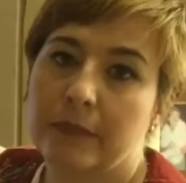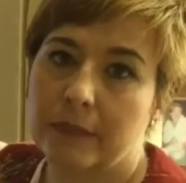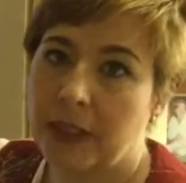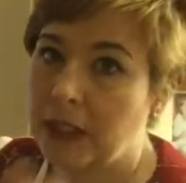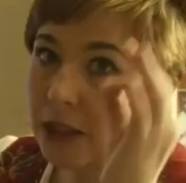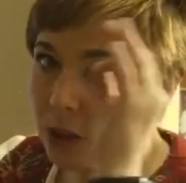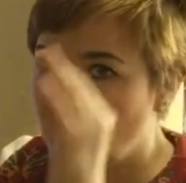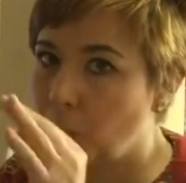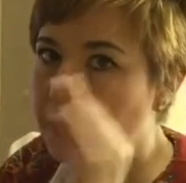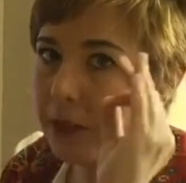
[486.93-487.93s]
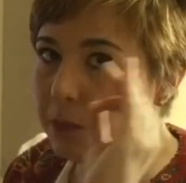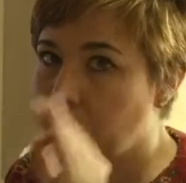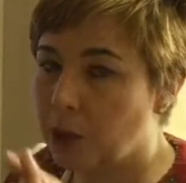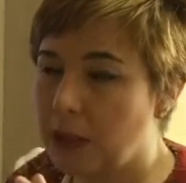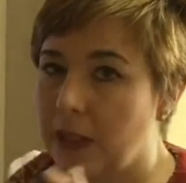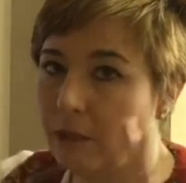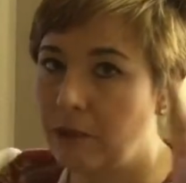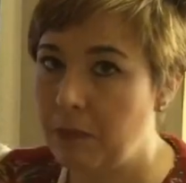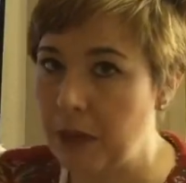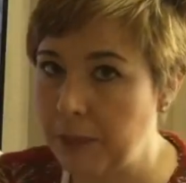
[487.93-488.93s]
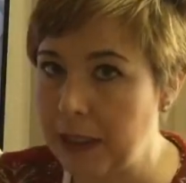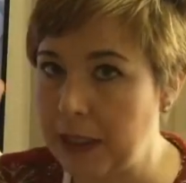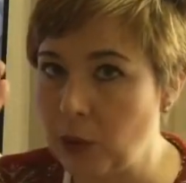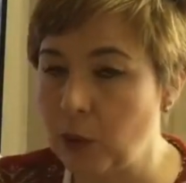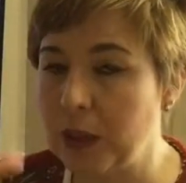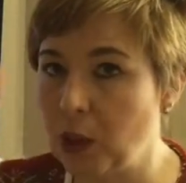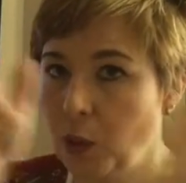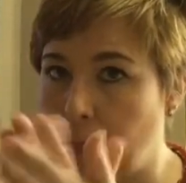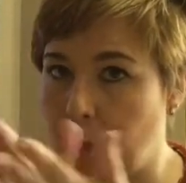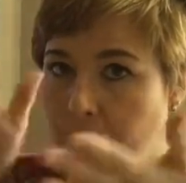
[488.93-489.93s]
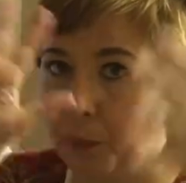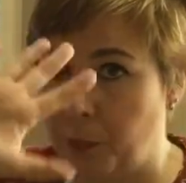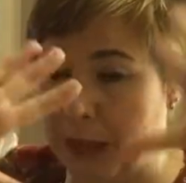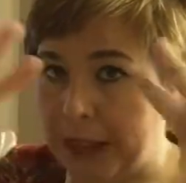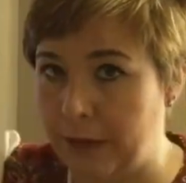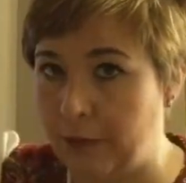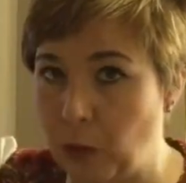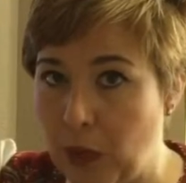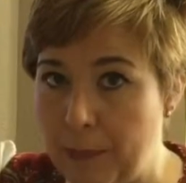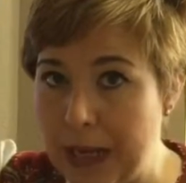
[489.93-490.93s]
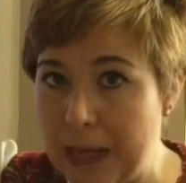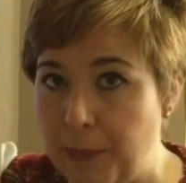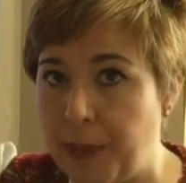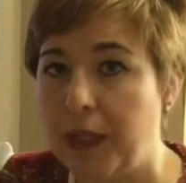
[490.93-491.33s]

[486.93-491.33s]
That's super important. Remember, I'm going to give you a map